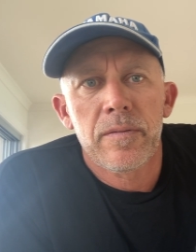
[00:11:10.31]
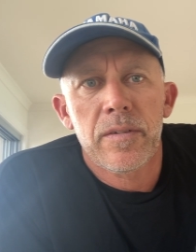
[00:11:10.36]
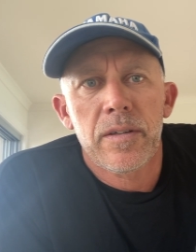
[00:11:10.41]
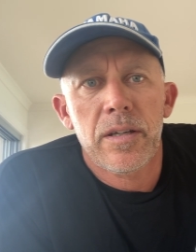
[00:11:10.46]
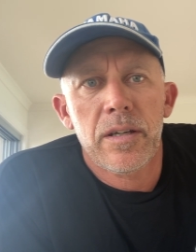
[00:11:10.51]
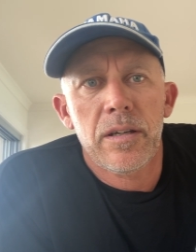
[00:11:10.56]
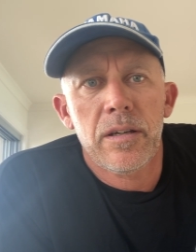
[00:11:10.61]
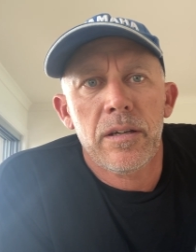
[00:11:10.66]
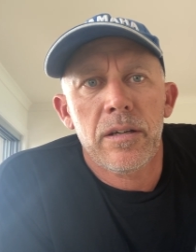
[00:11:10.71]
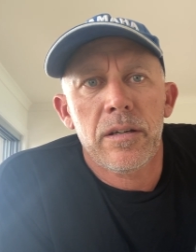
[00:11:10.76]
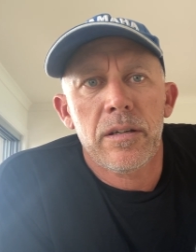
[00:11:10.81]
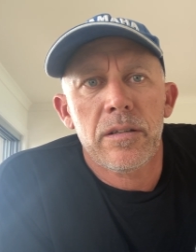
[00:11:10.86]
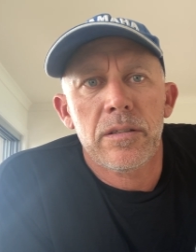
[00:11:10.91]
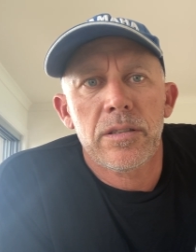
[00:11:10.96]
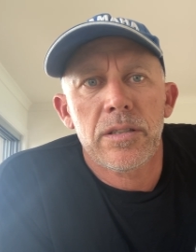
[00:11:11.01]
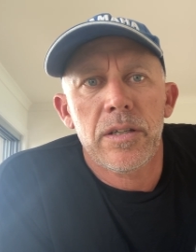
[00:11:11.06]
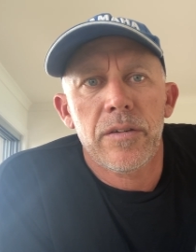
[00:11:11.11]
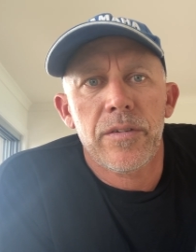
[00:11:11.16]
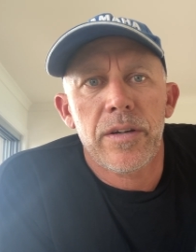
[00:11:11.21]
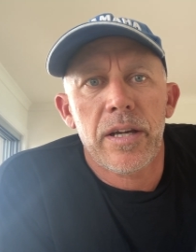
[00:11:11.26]
and a
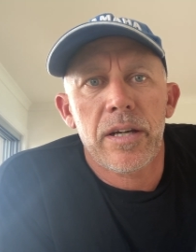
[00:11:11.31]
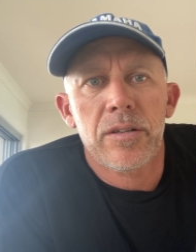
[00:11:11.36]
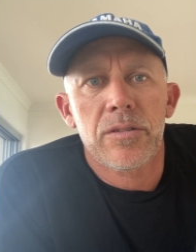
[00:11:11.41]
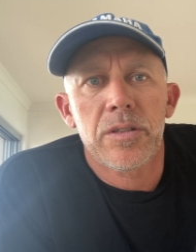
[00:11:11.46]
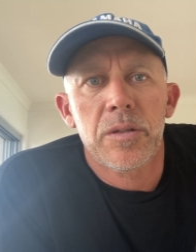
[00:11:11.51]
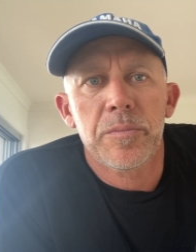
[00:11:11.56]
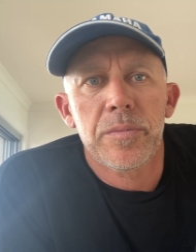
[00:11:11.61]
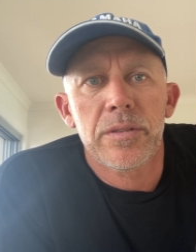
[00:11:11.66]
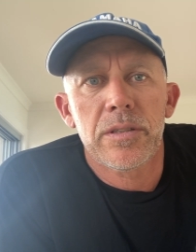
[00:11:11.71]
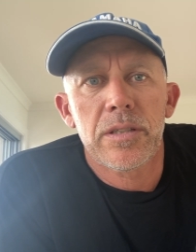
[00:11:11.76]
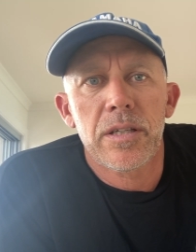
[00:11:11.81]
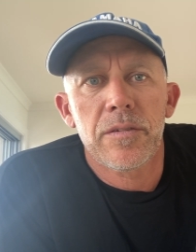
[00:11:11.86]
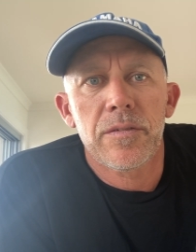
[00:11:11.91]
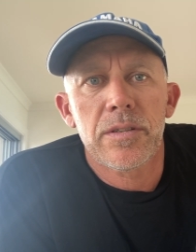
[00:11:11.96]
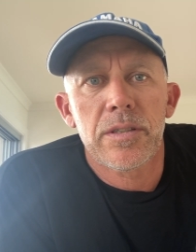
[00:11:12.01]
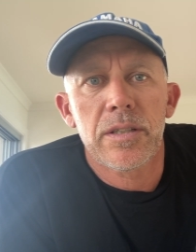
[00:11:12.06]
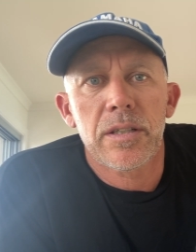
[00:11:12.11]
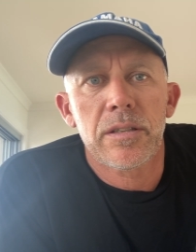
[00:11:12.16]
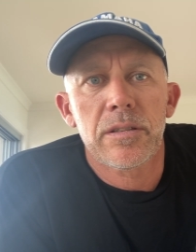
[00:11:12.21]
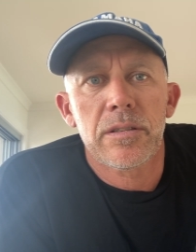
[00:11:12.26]
7-hour trip instead of
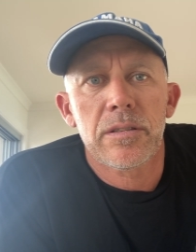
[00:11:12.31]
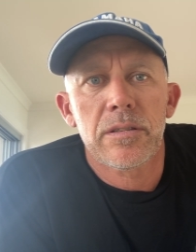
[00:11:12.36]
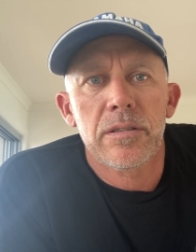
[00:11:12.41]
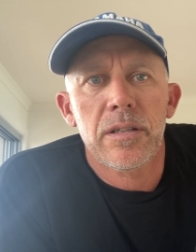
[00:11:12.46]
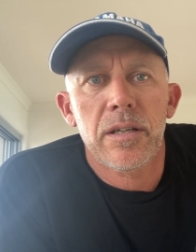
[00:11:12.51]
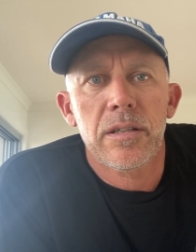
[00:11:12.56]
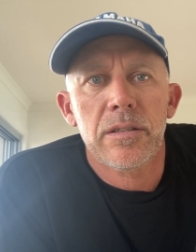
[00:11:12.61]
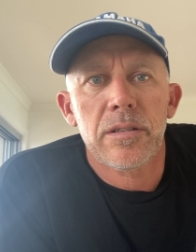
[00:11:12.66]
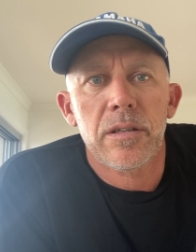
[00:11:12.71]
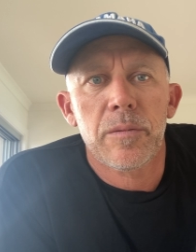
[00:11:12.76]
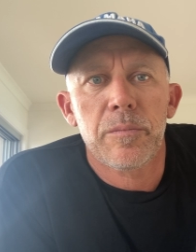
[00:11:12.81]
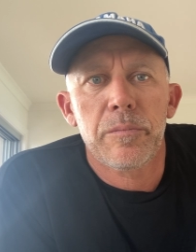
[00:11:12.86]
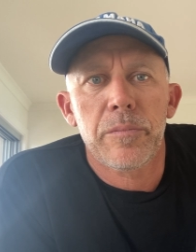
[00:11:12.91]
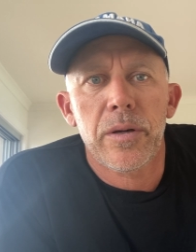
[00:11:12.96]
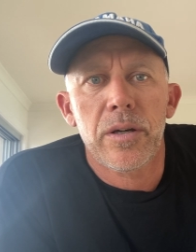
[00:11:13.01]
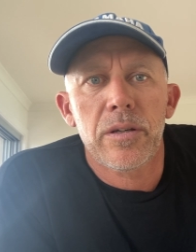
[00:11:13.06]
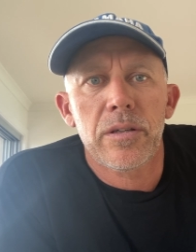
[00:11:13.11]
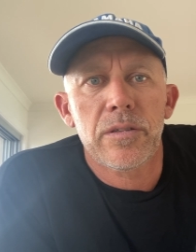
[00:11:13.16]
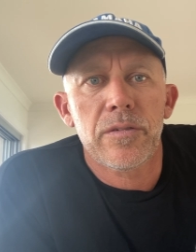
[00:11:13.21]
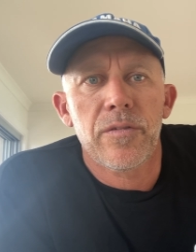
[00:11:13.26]
6 as a
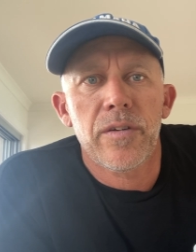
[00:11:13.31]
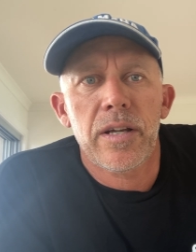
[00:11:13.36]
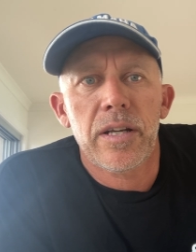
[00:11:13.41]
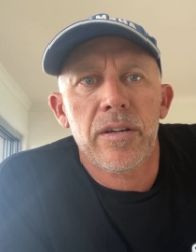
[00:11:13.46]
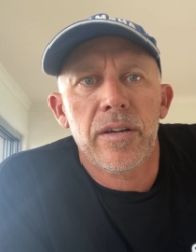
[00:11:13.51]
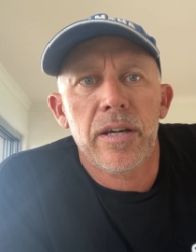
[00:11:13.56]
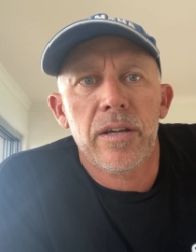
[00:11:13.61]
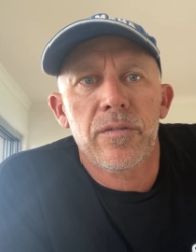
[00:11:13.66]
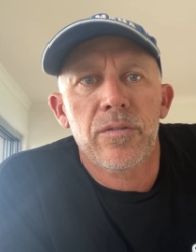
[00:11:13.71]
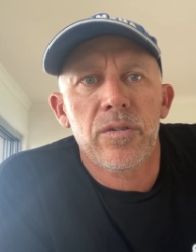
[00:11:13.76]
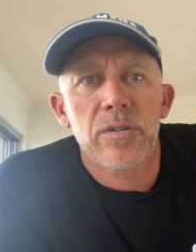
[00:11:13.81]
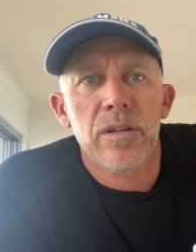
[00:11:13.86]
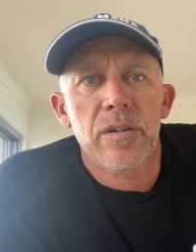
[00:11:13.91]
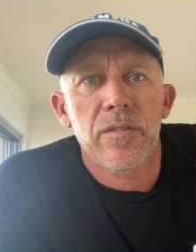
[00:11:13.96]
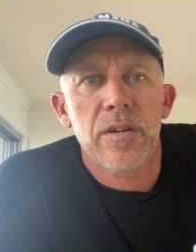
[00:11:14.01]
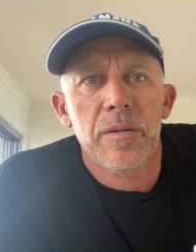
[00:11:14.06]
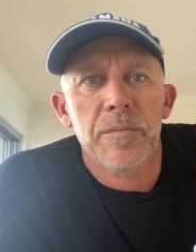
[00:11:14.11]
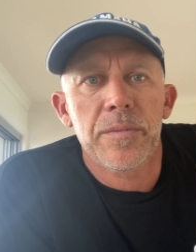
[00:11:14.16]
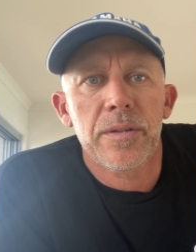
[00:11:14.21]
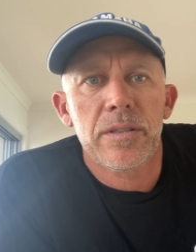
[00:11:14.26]
bonus value add for
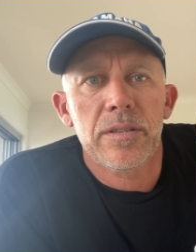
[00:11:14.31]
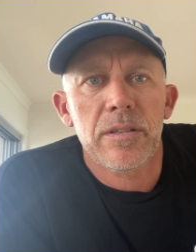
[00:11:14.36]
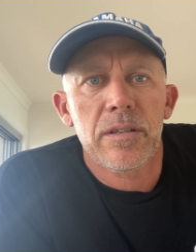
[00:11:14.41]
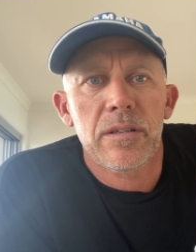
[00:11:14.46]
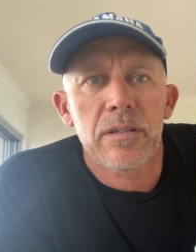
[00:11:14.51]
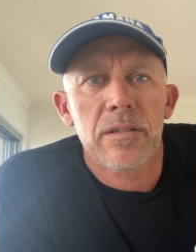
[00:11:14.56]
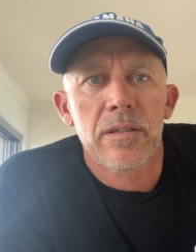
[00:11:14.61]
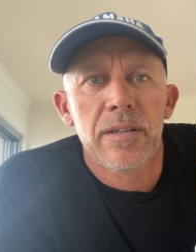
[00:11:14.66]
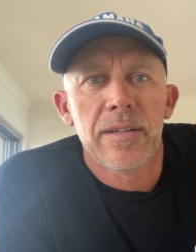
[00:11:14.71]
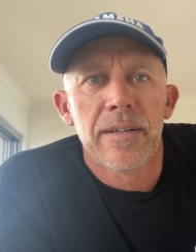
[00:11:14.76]
November. So